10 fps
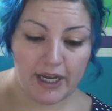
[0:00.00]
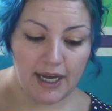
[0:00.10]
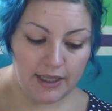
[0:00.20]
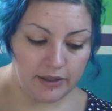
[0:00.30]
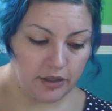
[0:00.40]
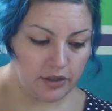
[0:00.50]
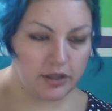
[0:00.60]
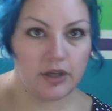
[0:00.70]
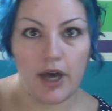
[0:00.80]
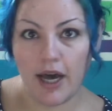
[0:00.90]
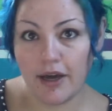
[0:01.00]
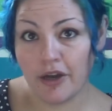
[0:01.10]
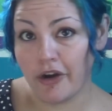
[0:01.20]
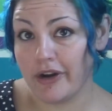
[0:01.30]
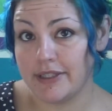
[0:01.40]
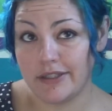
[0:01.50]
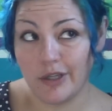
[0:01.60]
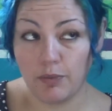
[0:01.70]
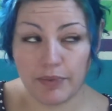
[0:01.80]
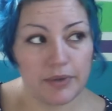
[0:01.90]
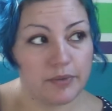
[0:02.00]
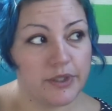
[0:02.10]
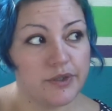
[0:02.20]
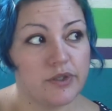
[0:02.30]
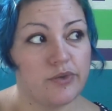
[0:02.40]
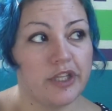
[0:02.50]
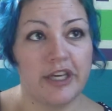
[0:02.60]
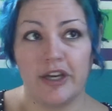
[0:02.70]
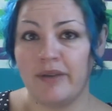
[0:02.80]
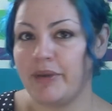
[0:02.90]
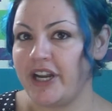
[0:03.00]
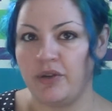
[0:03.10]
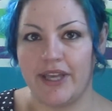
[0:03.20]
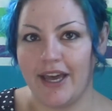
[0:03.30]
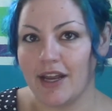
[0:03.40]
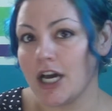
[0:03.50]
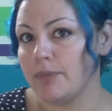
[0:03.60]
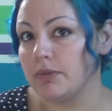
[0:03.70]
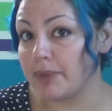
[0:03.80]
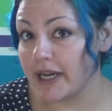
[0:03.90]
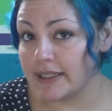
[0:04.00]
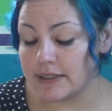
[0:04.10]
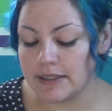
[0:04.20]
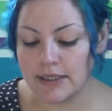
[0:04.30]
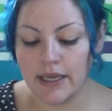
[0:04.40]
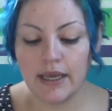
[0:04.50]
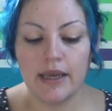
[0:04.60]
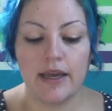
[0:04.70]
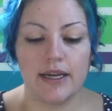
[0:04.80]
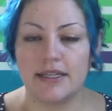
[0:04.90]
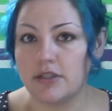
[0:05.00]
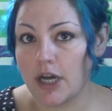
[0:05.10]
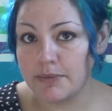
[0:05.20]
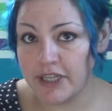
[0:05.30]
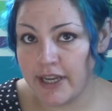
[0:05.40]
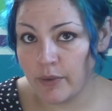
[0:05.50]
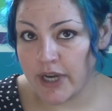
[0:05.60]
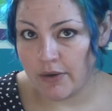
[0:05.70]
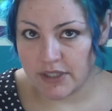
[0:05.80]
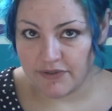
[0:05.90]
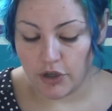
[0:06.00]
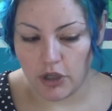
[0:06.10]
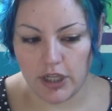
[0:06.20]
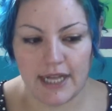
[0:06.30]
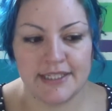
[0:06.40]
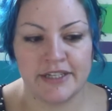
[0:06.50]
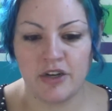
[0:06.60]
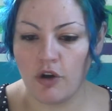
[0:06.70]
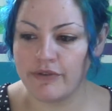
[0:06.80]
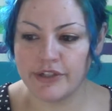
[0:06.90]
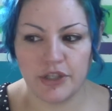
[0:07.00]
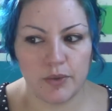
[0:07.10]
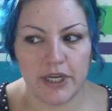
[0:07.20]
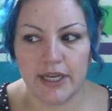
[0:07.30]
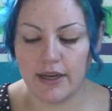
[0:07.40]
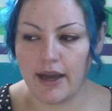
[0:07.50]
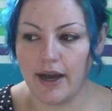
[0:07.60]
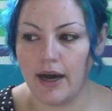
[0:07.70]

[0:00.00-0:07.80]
I got a little curry soup, which was really good, but I only had a couple bites. And I stopped eating when I was full. I didn't overdo it.